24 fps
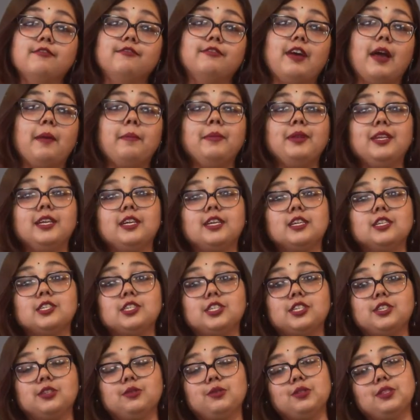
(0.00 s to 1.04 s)
family
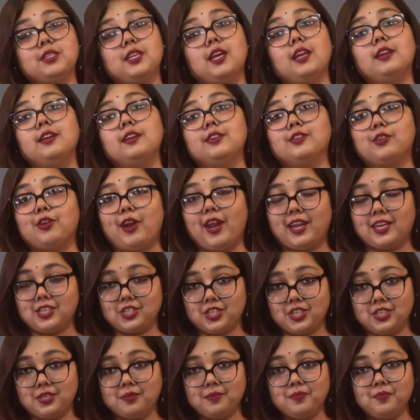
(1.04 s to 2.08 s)
continues their
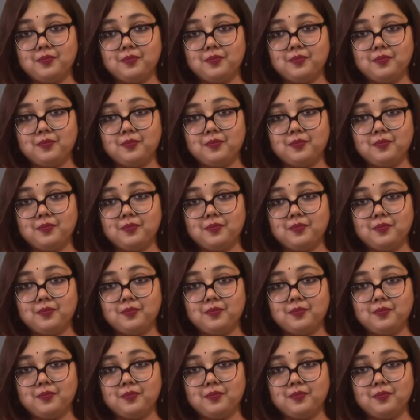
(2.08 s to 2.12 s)
interaction.